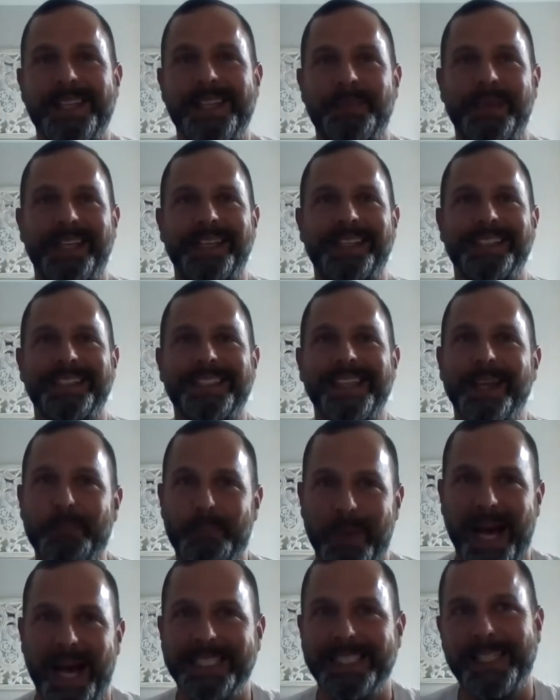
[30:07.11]
I mean, it's like
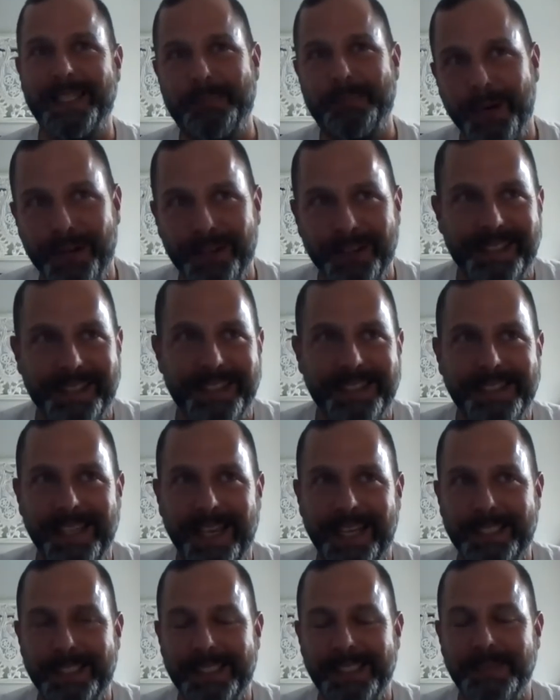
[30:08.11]
basketball in a
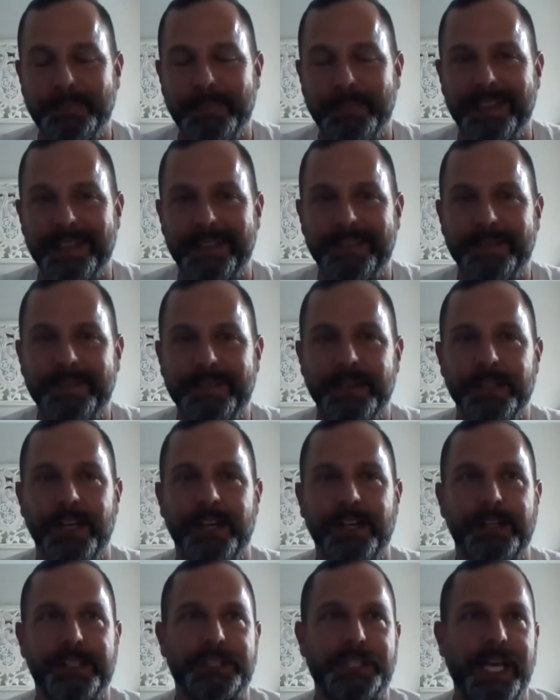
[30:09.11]
sense, but for
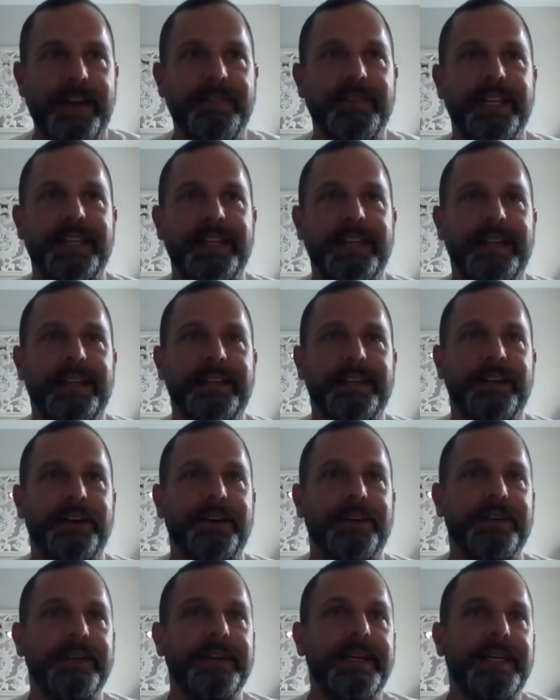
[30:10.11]
longevity, you
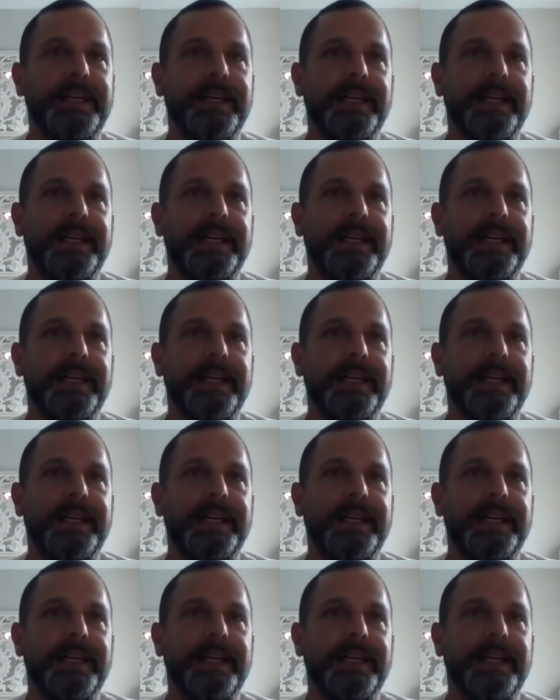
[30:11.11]
know,